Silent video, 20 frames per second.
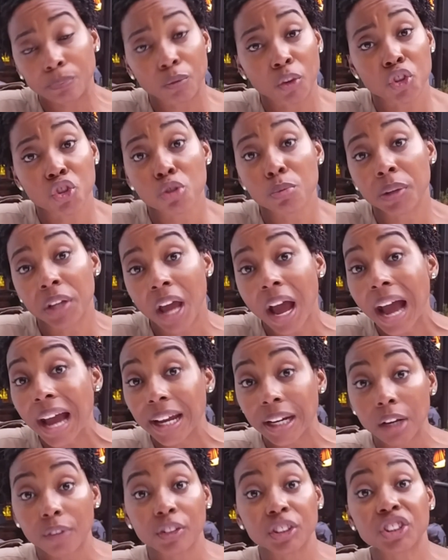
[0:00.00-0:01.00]
that you've been
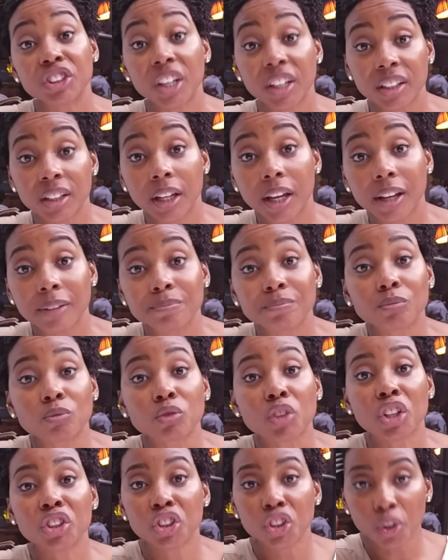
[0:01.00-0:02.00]
eyeing every Sunday
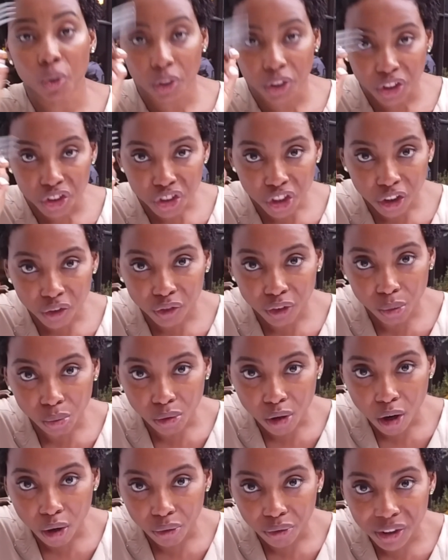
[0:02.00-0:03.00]
because you're going to church for the
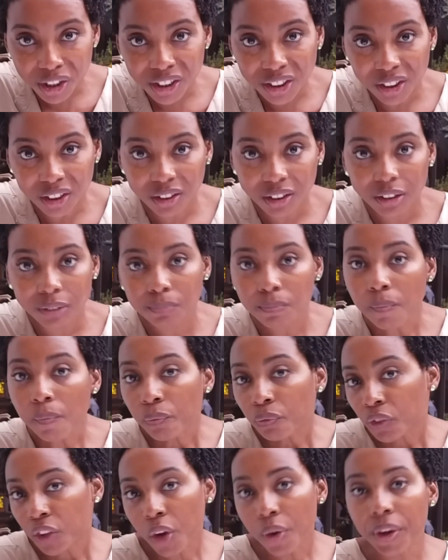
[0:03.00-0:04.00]
wrong reasons,
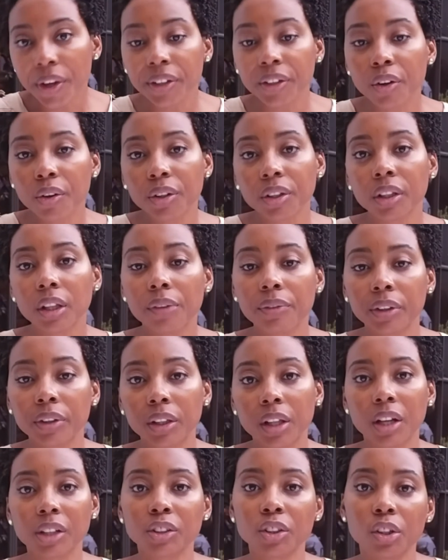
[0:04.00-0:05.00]
go ahead and go to the 11
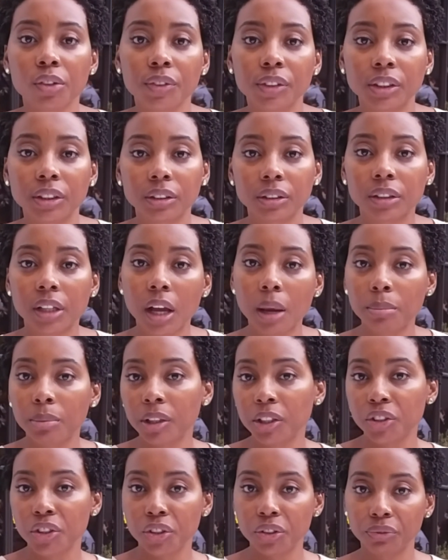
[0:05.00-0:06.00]
o'clock service. God
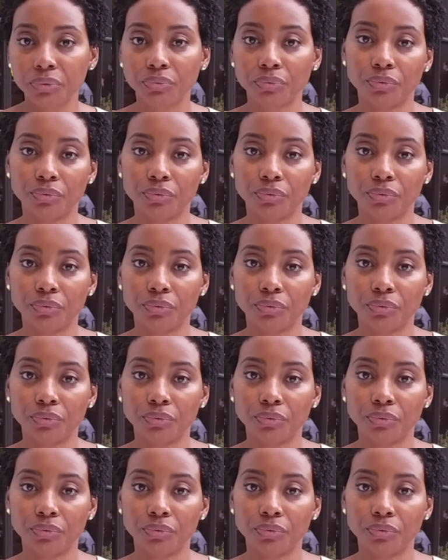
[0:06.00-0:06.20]
bless you.